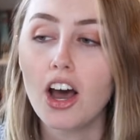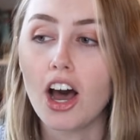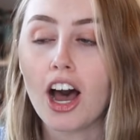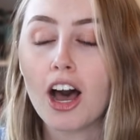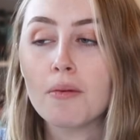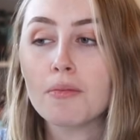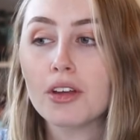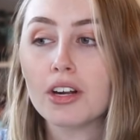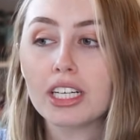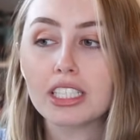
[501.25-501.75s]

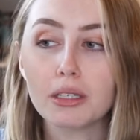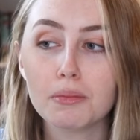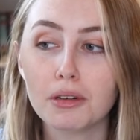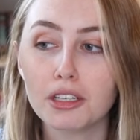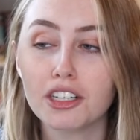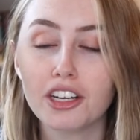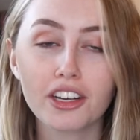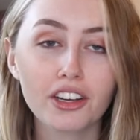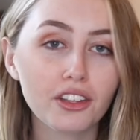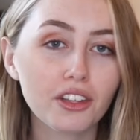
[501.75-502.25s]
Um, there is a
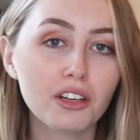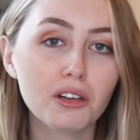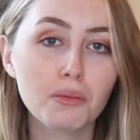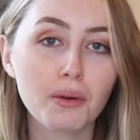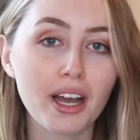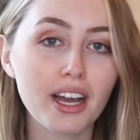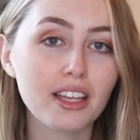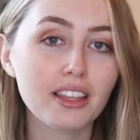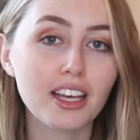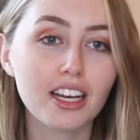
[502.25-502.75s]
particular
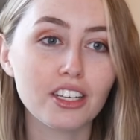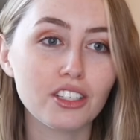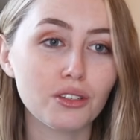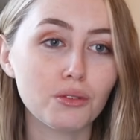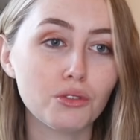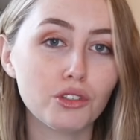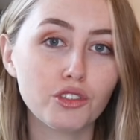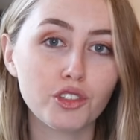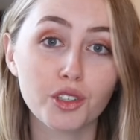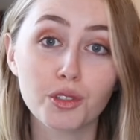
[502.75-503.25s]
way that
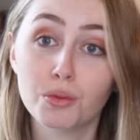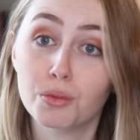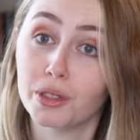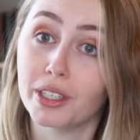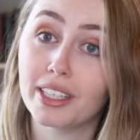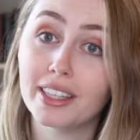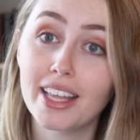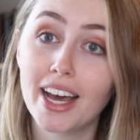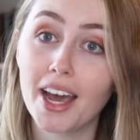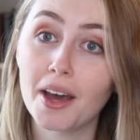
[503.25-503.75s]
you should
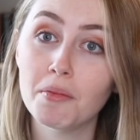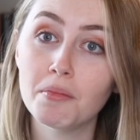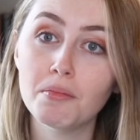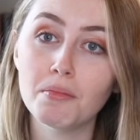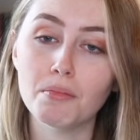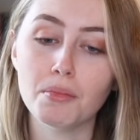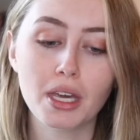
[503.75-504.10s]
read them,